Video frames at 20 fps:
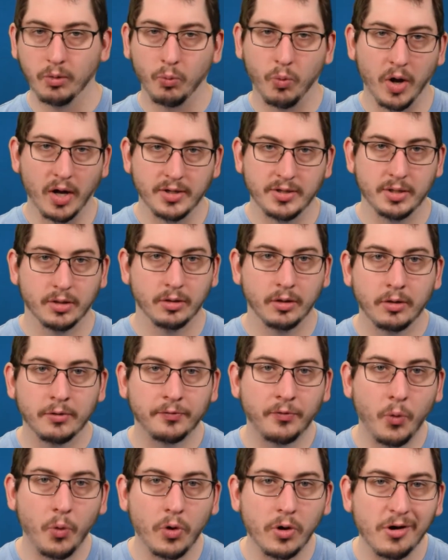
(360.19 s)
what to look
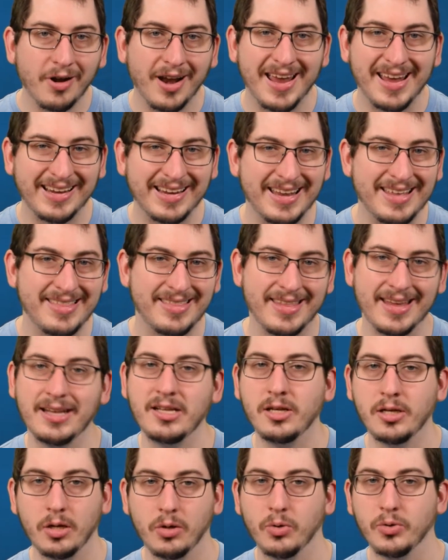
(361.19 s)
for and can then
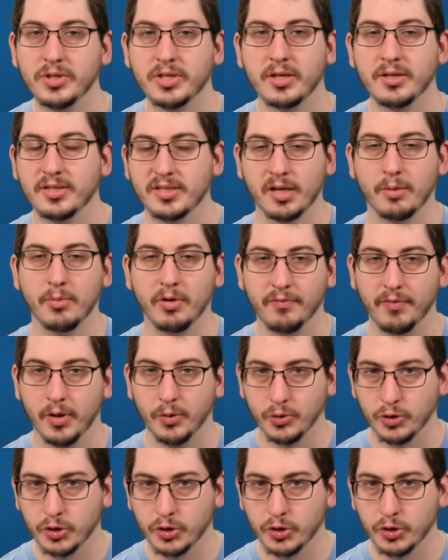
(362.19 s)
use some of those